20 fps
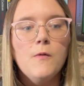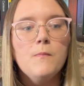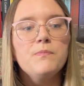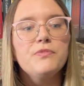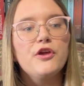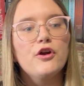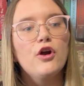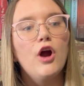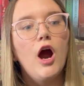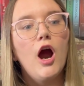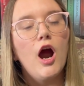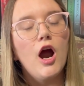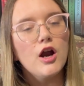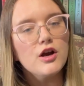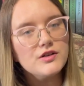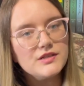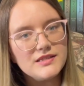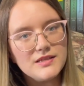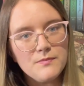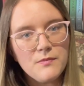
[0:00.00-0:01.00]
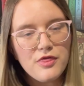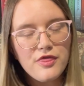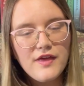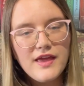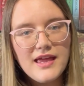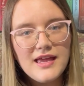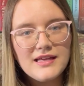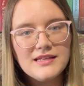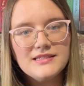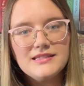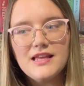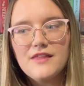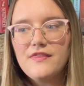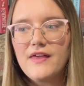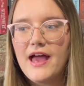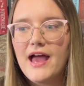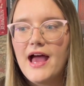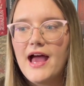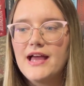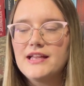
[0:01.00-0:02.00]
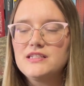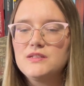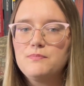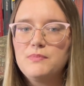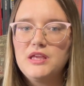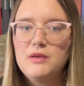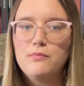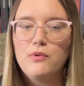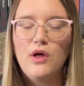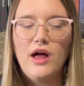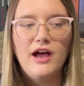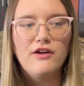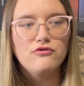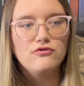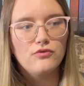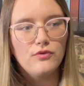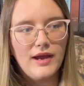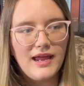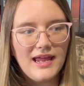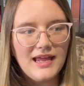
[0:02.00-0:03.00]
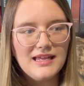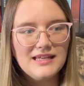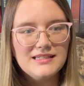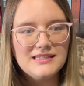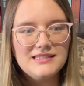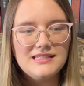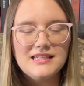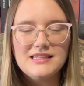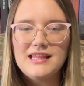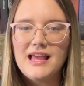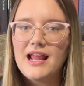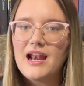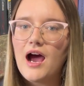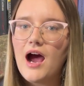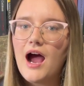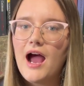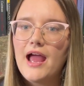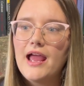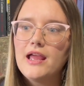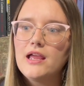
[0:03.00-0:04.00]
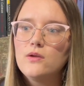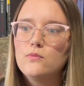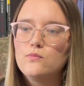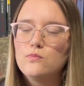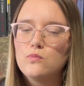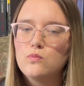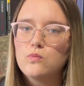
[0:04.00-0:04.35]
There are some things that people have raised that I